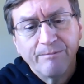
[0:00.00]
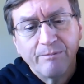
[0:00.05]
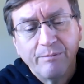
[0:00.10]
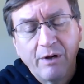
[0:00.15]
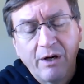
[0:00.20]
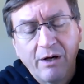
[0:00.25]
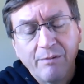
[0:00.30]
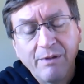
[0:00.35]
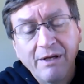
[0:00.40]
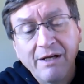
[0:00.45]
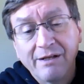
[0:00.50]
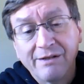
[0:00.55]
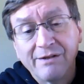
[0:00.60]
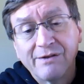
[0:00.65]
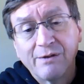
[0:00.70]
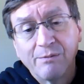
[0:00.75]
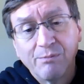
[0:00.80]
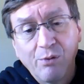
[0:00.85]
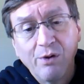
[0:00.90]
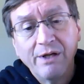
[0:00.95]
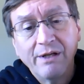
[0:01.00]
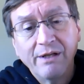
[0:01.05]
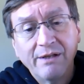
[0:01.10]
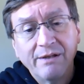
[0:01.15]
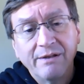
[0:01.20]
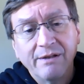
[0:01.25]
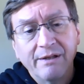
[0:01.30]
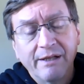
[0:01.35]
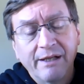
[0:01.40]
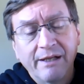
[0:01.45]
are being
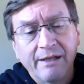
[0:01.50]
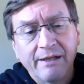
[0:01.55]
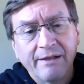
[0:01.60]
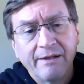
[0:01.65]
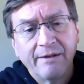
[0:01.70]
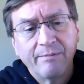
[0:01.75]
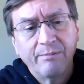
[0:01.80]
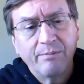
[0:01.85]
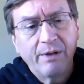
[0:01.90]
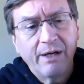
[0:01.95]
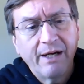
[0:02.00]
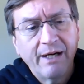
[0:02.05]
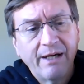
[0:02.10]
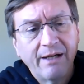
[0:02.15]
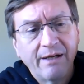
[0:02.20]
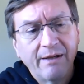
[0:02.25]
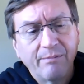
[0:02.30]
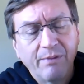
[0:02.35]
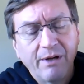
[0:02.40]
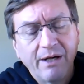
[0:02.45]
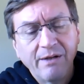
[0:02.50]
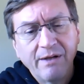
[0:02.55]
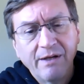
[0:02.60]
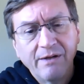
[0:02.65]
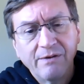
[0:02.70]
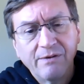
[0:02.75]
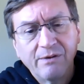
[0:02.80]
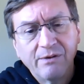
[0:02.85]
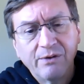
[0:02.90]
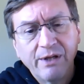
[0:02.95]
disappointed by
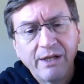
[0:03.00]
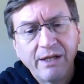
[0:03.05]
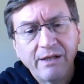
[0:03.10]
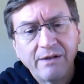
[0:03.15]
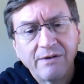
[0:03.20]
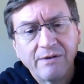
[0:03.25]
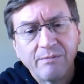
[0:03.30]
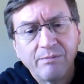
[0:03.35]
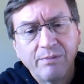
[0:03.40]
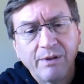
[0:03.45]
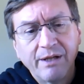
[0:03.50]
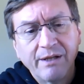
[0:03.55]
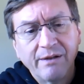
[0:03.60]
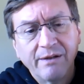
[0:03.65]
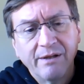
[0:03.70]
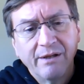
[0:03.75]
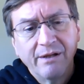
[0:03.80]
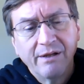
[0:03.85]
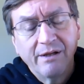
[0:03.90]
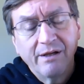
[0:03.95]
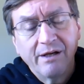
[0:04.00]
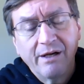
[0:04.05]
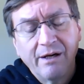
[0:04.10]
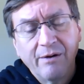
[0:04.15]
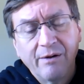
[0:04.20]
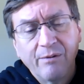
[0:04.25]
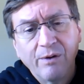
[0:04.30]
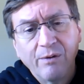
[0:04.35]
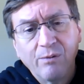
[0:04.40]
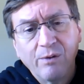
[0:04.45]
these delays. But
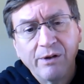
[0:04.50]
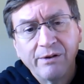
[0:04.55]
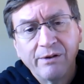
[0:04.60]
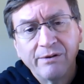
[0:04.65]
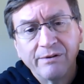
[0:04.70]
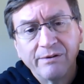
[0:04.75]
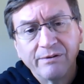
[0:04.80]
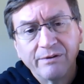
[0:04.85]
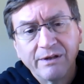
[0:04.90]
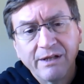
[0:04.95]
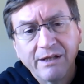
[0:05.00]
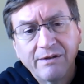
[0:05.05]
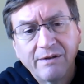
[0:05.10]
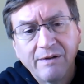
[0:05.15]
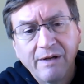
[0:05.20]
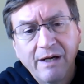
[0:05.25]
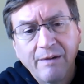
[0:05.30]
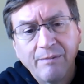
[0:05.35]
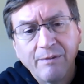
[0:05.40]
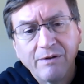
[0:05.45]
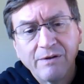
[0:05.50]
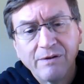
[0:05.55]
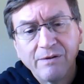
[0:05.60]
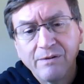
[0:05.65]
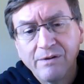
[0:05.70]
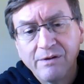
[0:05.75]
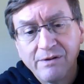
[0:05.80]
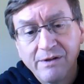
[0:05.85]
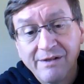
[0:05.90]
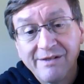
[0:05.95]
we will get to them as
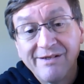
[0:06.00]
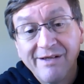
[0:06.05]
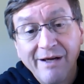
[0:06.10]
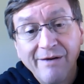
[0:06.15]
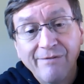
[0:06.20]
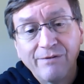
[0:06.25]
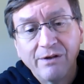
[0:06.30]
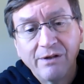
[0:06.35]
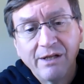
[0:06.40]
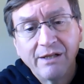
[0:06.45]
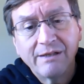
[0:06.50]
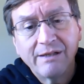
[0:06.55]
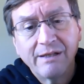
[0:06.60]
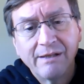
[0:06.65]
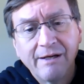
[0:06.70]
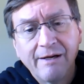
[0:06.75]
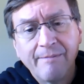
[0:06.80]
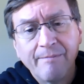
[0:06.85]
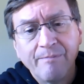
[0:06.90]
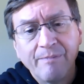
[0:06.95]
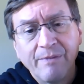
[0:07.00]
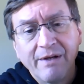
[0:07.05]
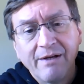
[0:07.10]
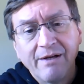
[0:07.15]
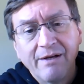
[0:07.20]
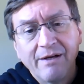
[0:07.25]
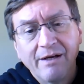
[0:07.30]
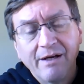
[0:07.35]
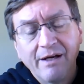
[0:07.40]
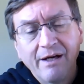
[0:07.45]
soon as it's safe to get to them,
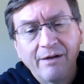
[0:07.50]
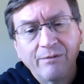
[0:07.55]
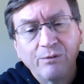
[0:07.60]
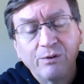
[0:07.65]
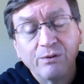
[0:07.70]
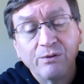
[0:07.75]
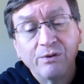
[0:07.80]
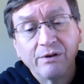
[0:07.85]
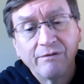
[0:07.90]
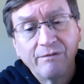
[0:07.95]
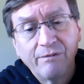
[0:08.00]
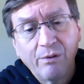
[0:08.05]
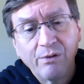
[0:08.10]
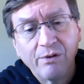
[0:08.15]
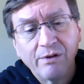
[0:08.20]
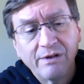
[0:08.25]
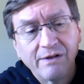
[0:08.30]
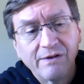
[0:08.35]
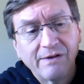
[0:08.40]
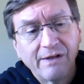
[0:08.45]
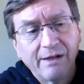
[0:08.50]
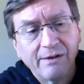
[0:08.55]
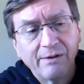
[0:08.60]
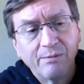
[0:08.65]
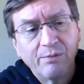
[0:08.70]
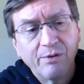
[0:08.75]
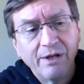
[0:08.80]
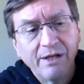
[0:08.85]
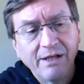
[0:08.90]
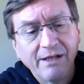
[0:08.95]
and we'll look forward to
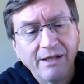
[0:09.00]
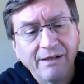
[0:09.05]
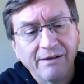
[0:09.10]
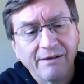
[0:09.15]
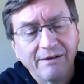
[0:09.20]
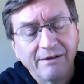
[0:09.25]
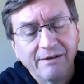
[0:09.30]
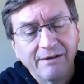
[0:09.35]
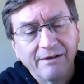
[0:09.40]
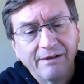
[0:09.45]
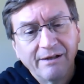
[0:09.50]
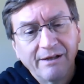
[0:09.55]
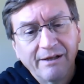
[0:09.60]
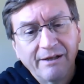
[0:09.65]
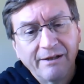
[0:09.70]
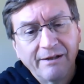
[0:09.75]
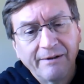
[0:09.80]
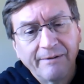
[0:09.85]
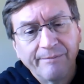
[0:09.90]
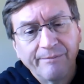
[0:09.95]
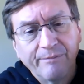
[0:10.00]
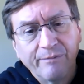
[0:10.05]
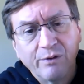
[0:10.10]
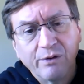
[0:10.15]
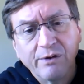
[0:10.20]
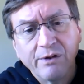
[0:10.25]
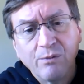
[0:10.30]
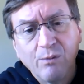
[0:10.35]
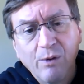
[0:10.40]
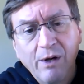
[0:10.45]
celebrating
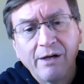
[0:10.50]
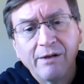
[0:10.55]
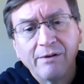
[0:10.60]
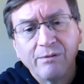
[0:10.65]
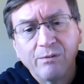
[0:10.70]
really well